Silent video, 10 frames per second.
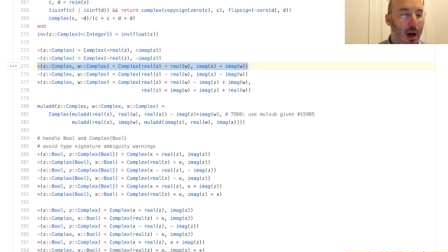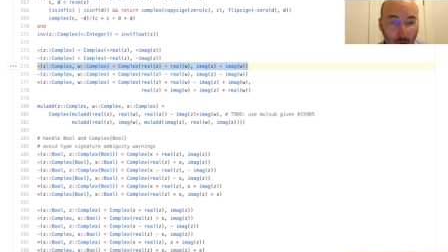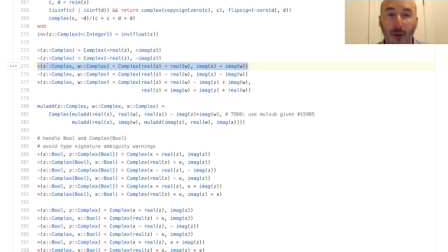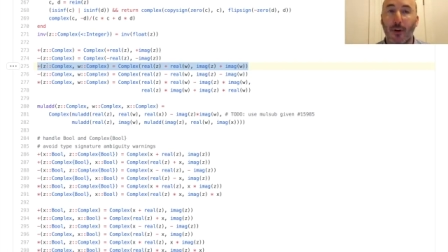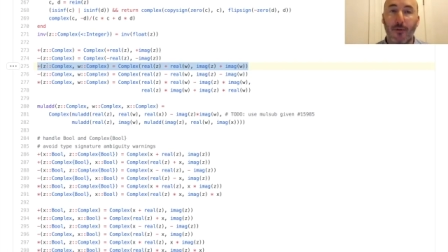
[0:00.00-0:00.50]

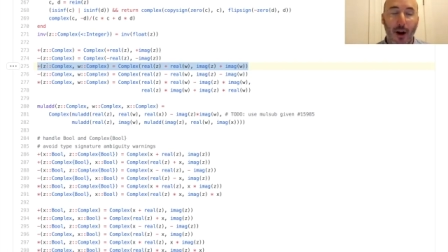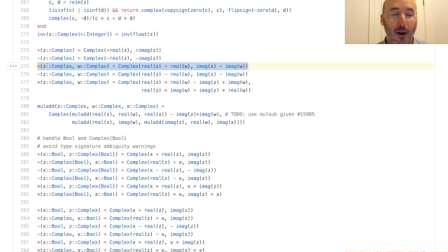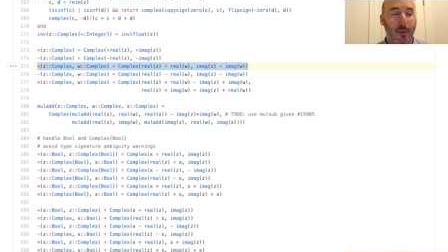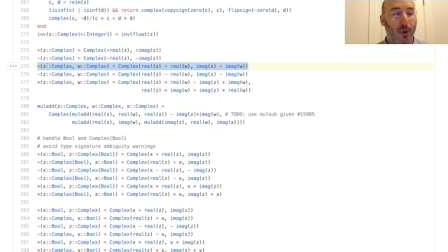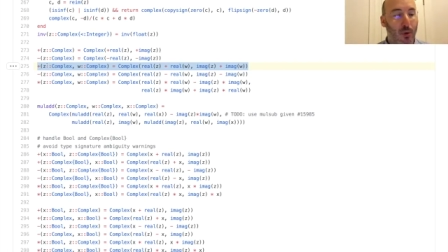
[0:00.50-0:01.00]
of a
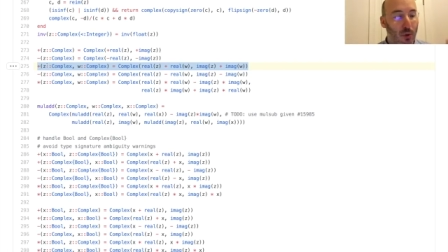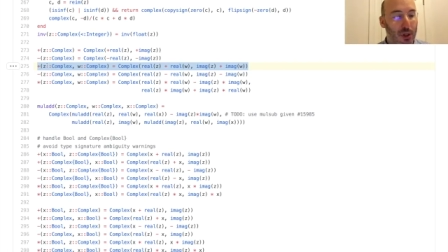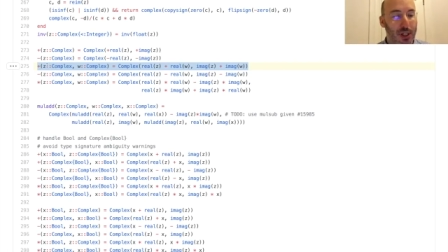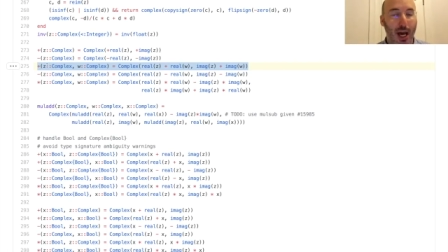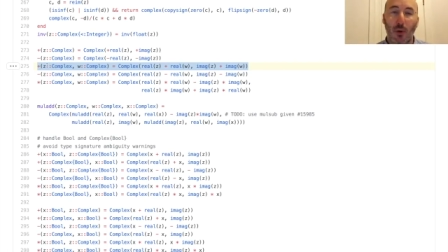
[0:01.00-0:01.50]
variable called
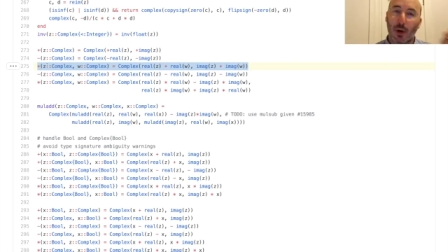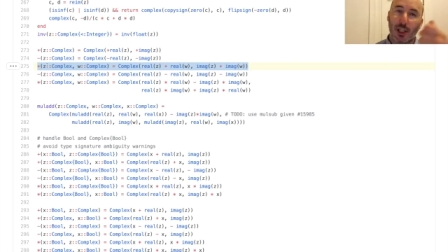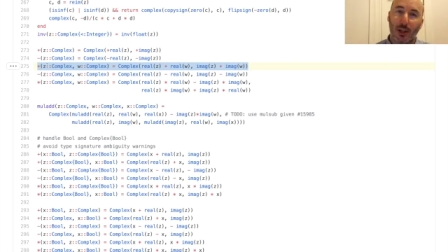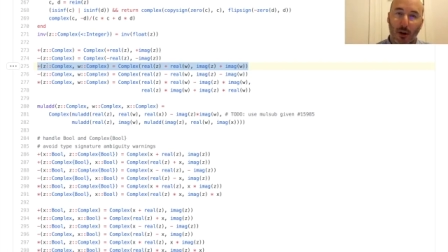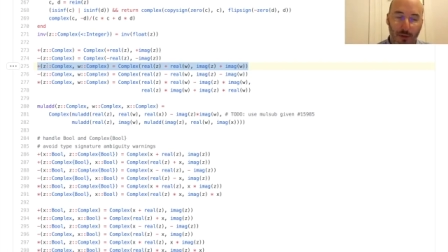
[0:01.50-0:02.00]
z, which
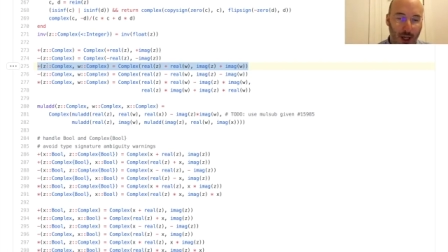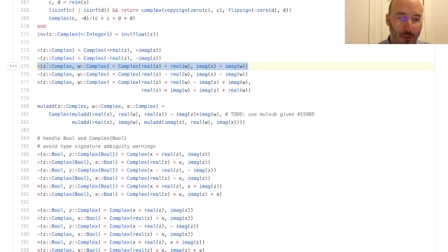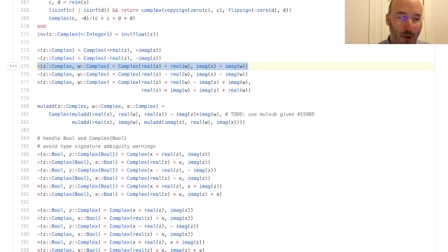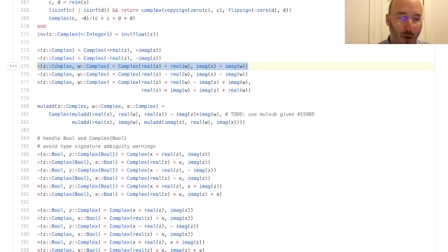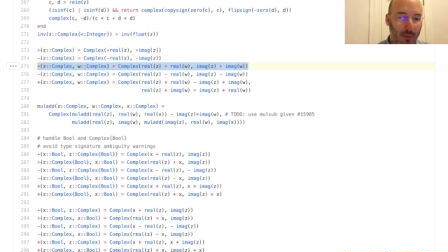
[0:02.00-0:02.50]
is of
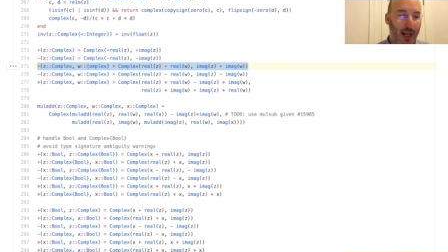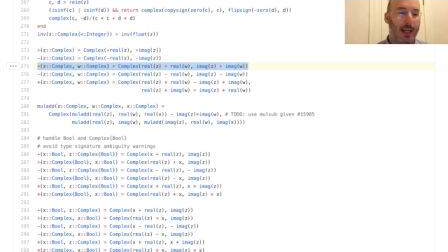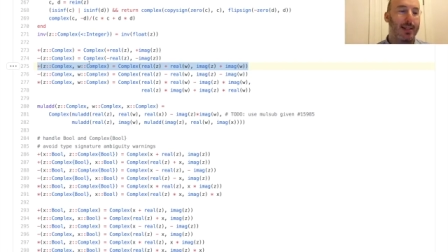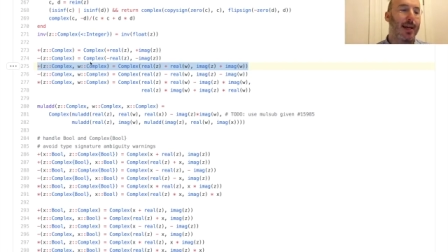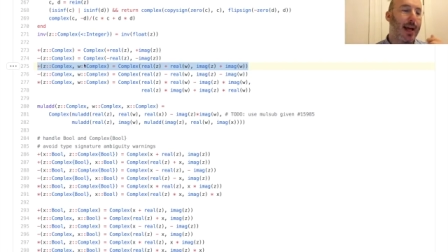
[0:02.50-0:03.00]
type
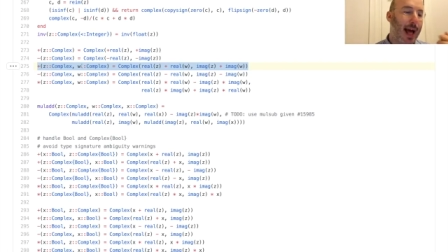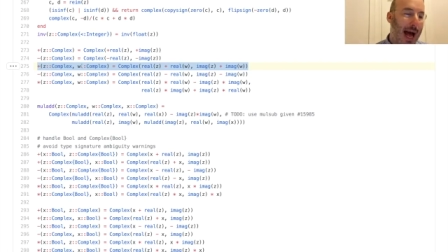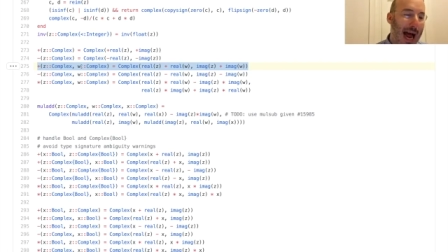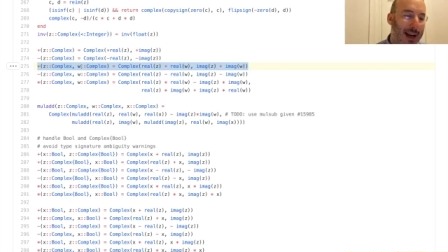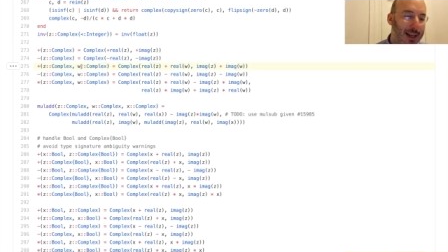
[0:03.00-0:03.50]
complex,
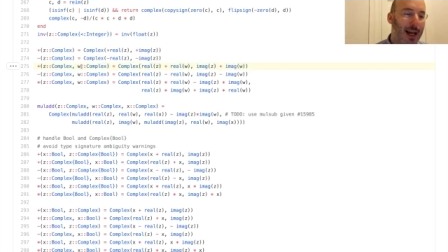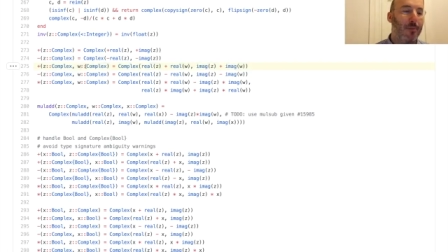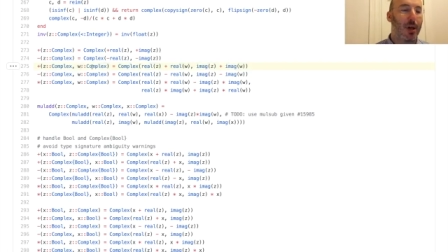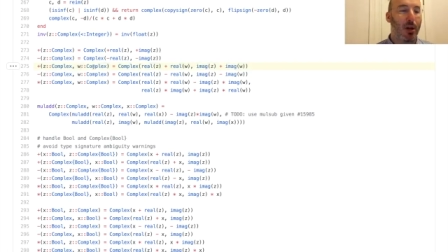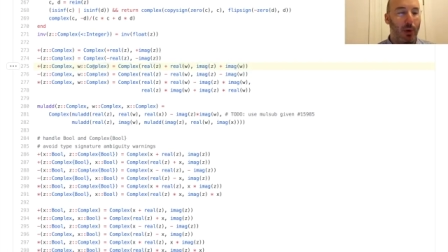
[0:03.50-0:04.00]
and a
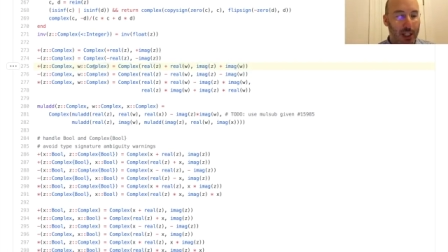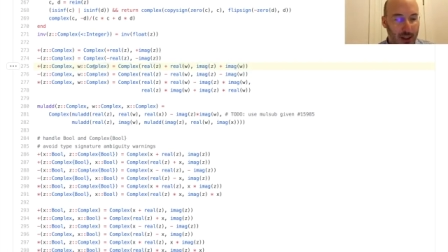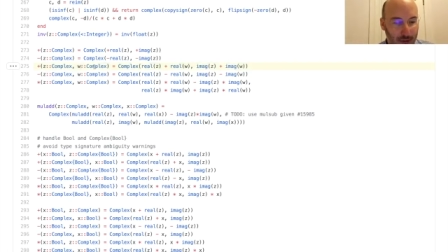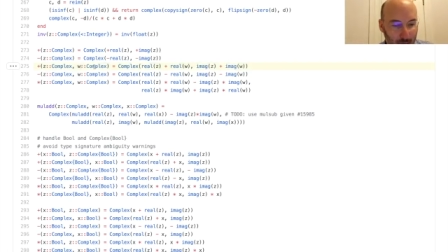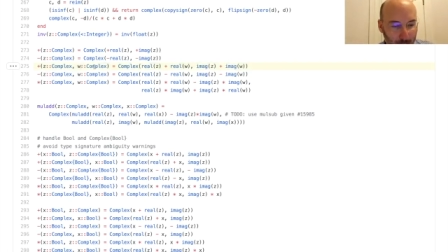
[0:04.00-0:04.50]
w, which is
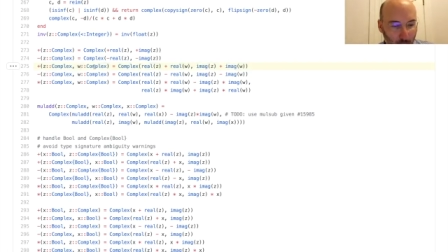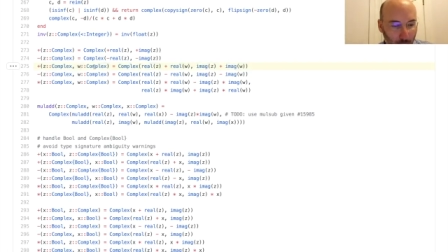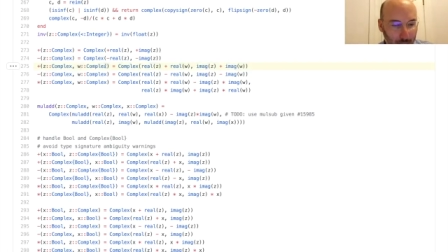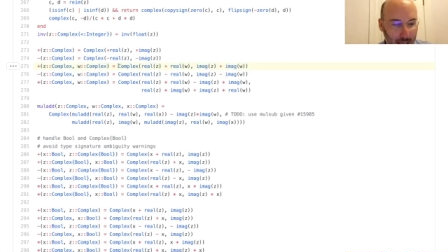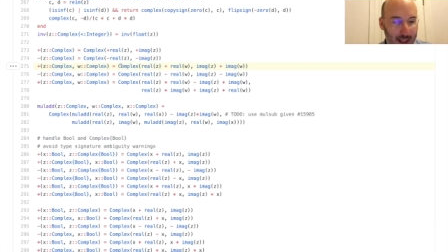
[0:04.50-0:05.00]
of type
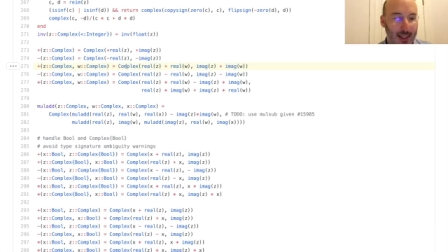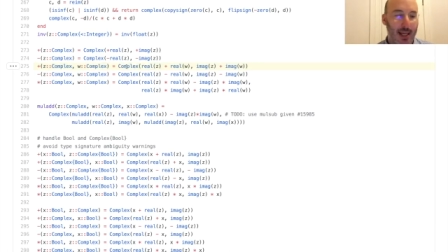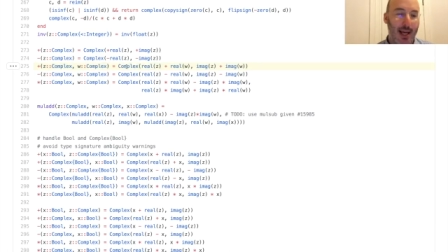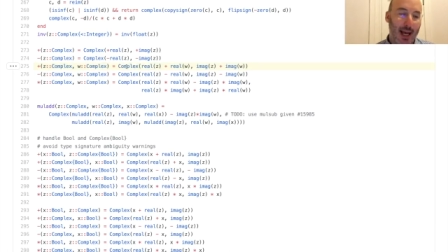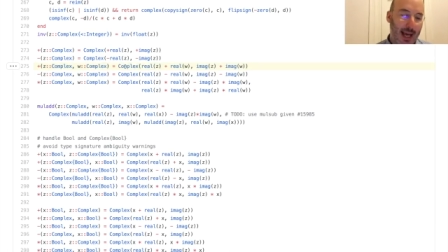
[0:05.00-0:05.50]
complex,
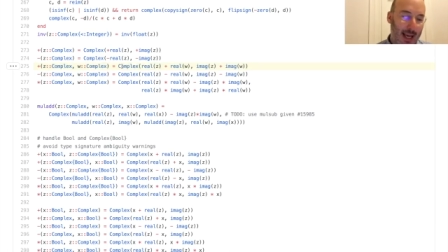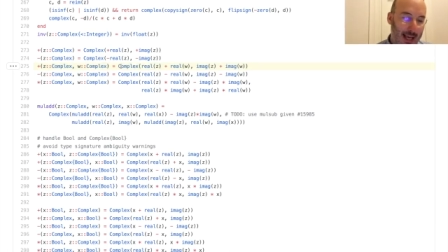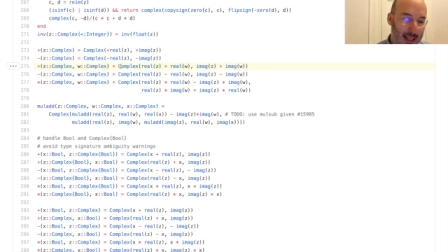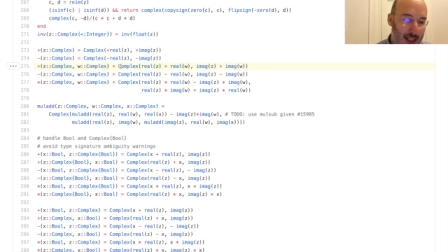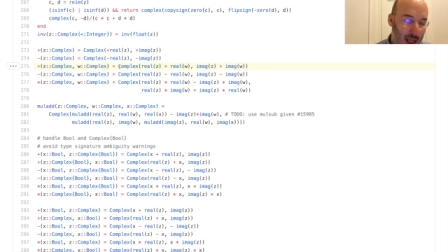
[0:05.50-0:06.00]

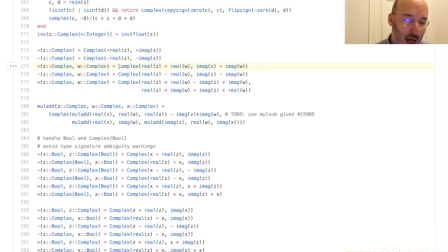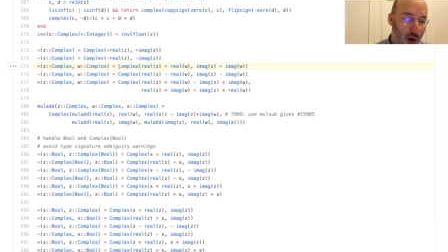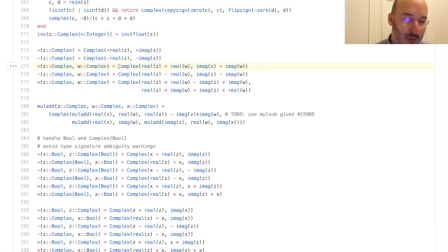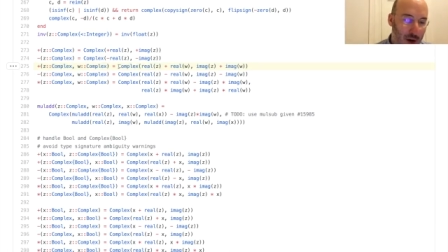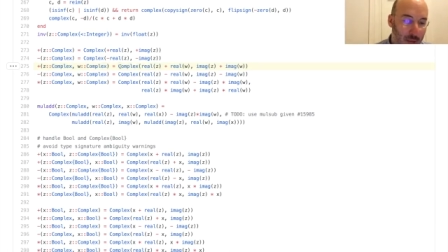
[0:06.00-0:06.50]
is, oh,
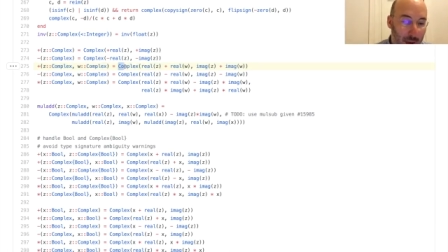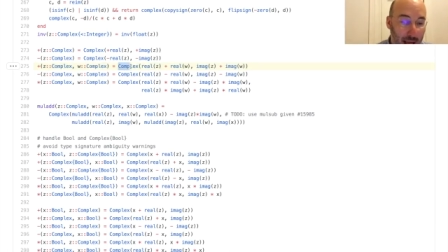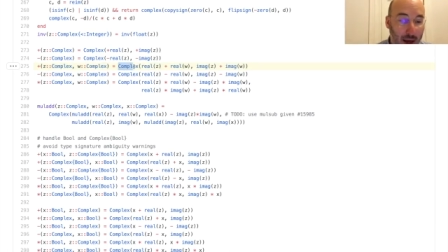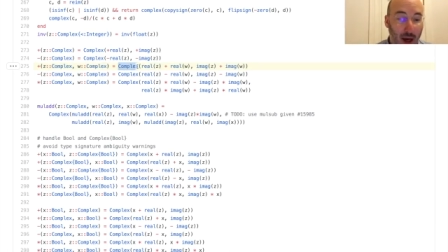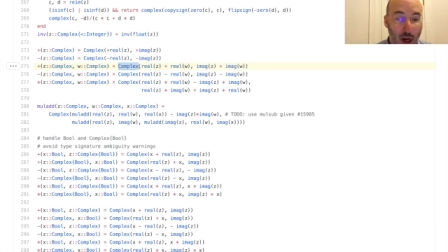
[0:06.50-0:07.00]
I'm going to
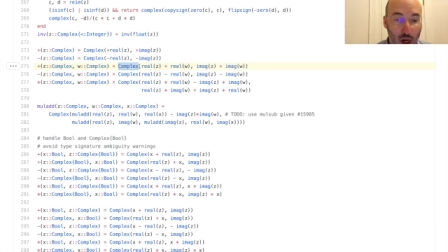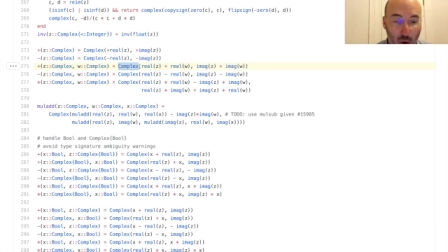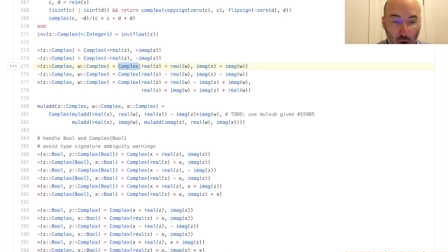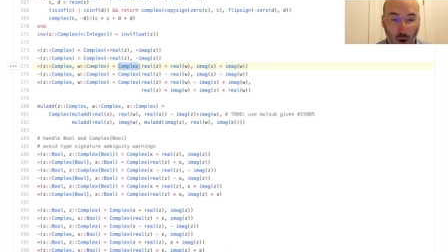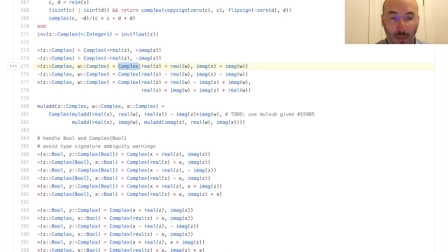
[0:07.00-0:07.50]
make a
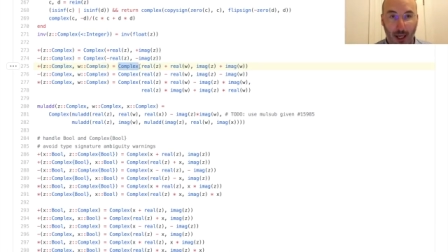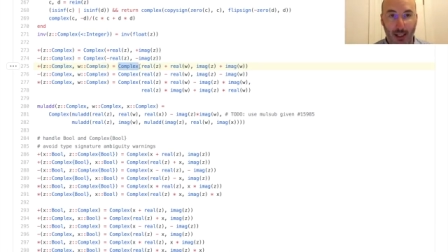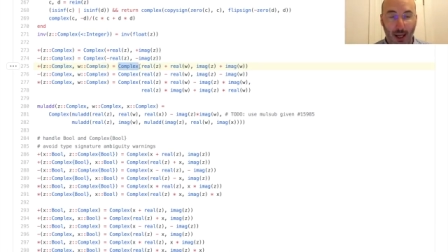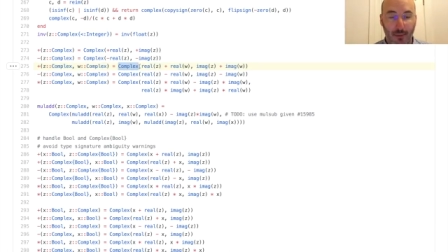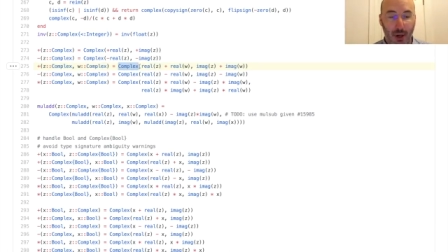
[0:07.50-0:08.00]
new complex
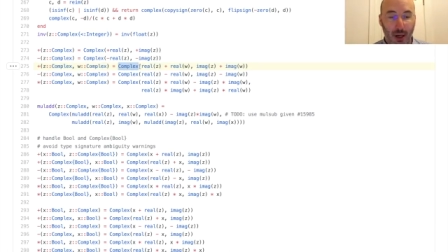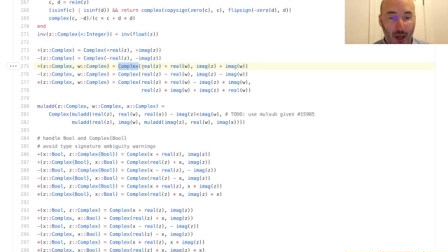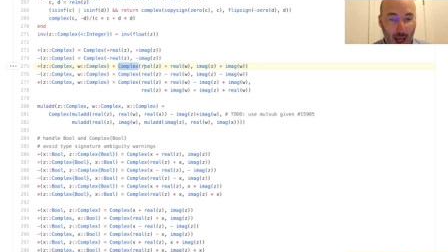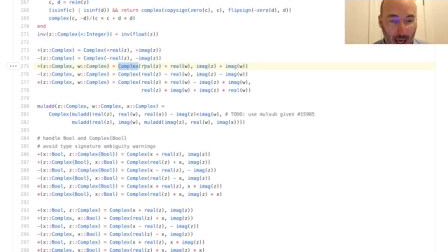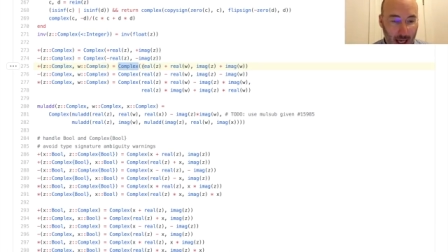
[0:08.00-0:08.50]
number
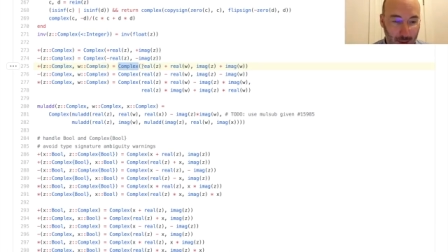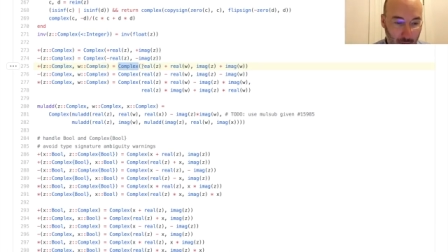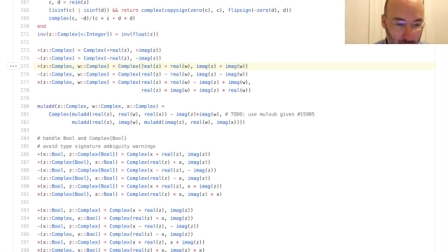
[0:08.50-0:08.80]
and I'm going